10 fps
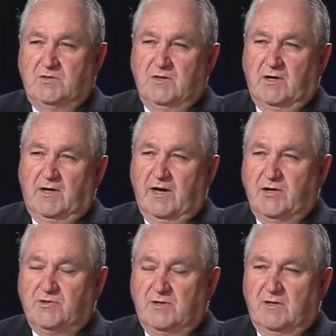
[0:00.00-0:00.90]

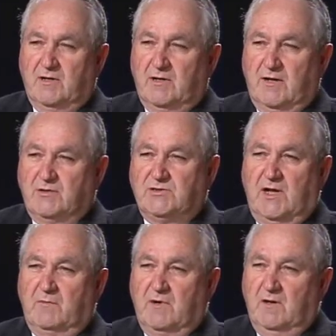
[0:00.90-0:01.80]
irrigation and how to set